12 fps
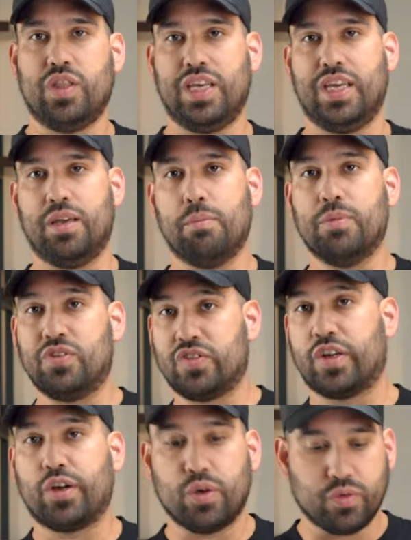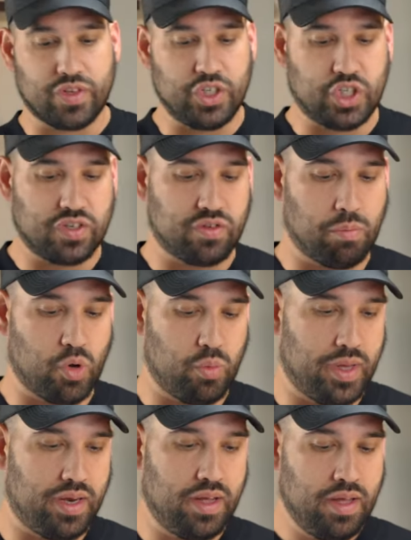the materials in just a
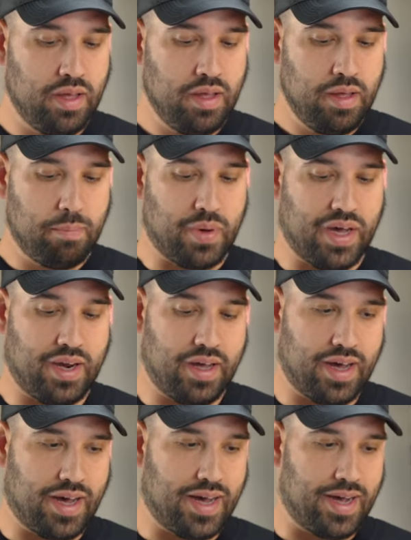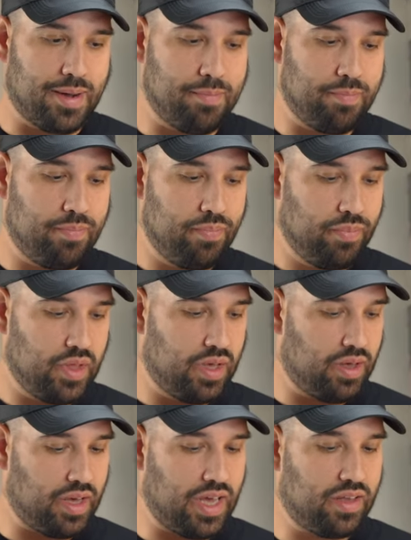moment. But um,
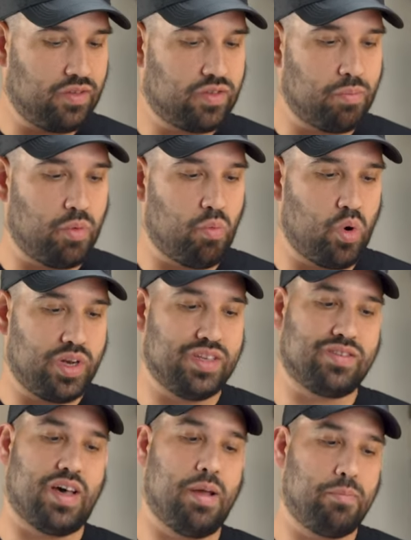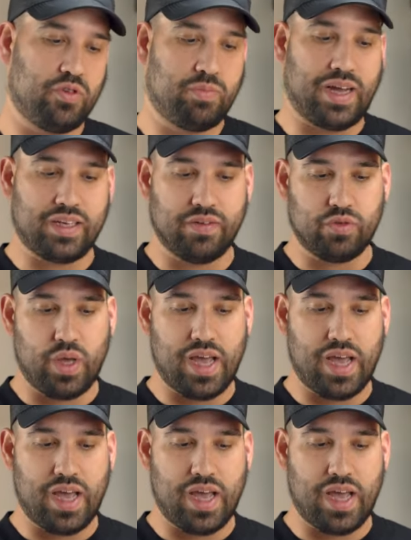again, some more design perspectives. You